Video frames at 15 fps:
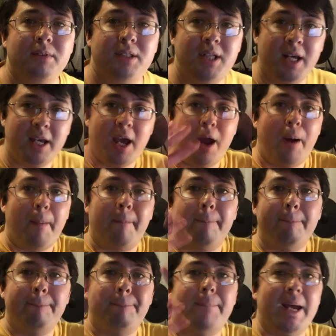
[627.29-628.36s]
Take care.
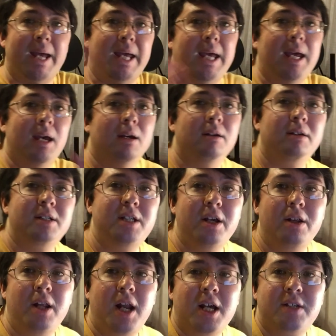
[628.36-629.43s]
Bye. See you
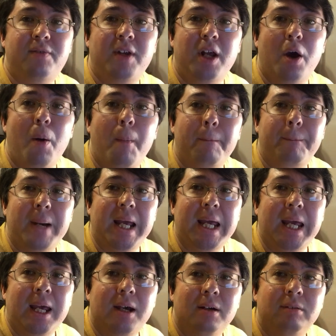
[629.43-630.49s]
in the next video. Bye.